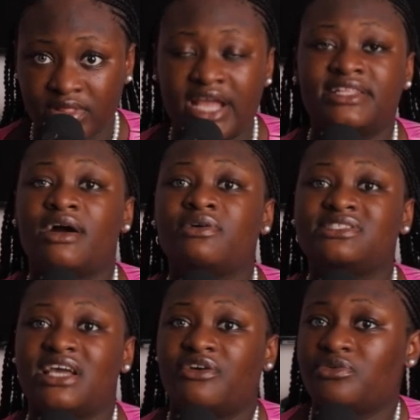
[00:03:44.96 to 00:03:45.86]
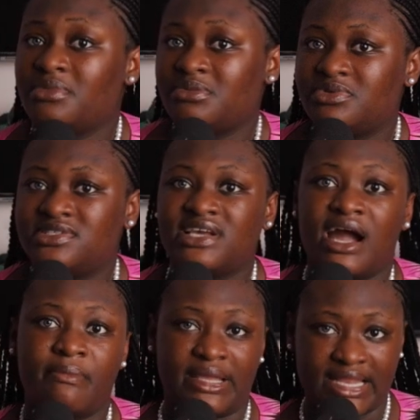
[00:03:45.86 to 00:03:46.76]
Like, that was the agreement between
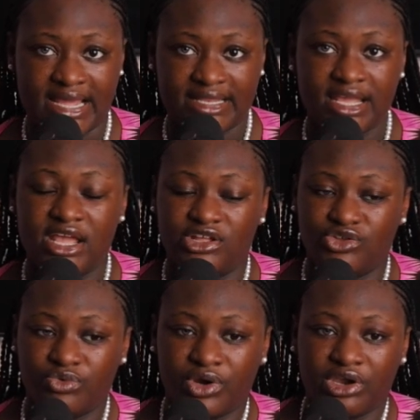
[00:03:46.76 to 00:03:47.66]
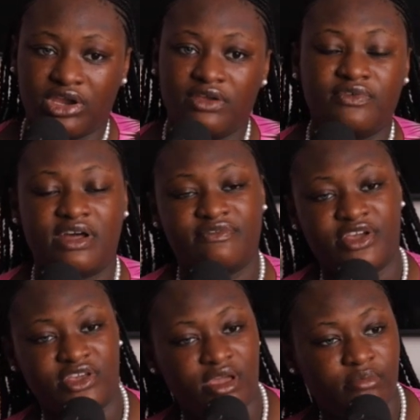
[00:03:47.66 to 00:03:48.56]
her and my dad. Don't worry, even
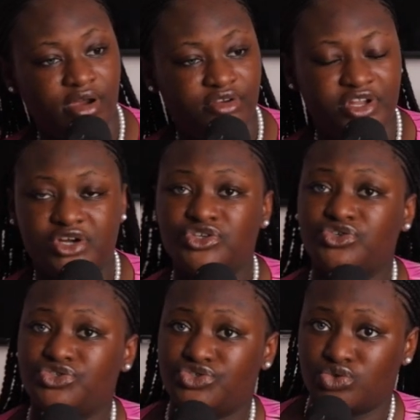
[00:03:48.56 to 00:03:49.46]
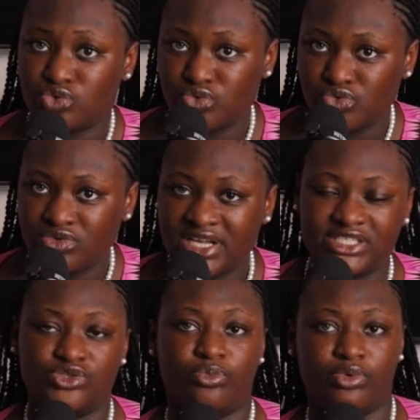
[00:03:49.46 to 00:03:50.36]
after you get married, you're going to go to school.
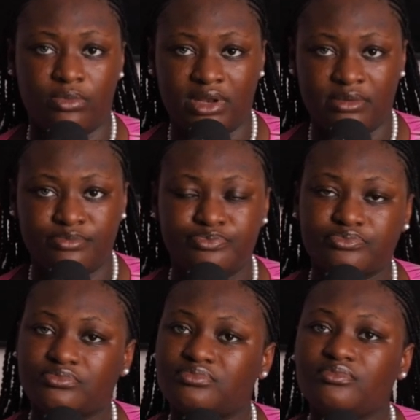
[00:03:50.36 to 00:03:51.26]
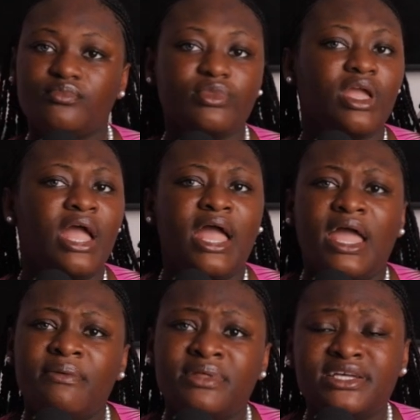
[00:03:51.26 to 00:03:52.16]
That's no problem.
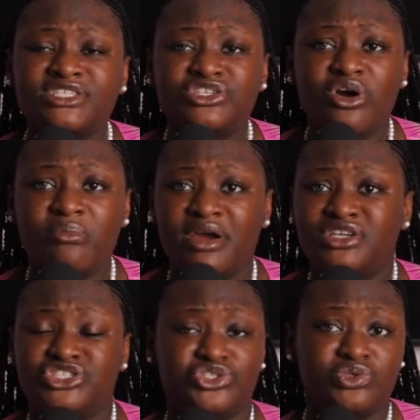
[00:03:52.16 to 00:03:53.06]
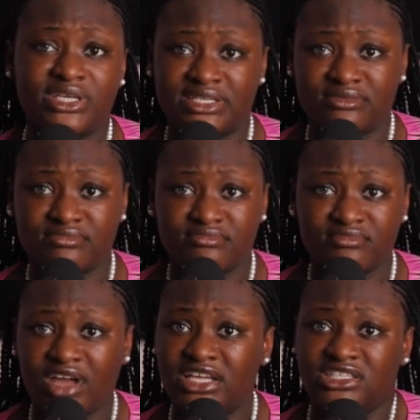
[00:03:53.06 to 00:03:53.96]
Immediately she got married, she took him
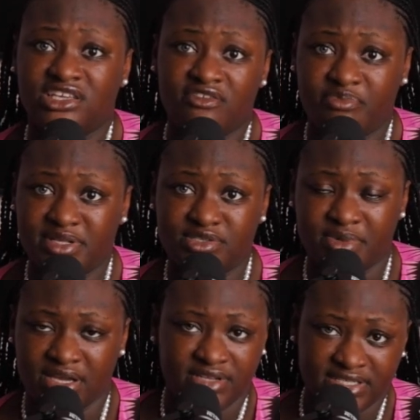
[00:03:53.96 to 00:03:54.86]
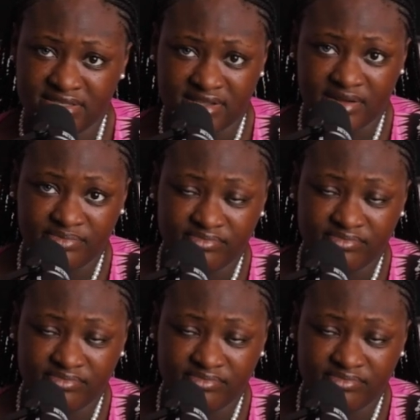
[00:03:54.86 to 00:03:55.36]
and she gave birth to my elder sister.